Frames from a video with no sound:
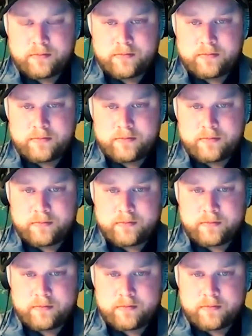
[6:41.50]

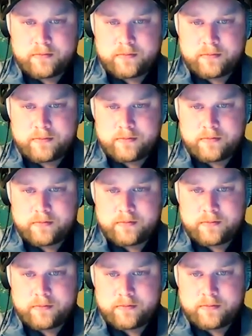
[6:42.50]

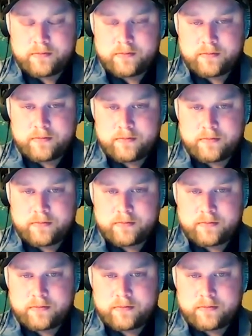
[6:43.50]
The person shown says nothing.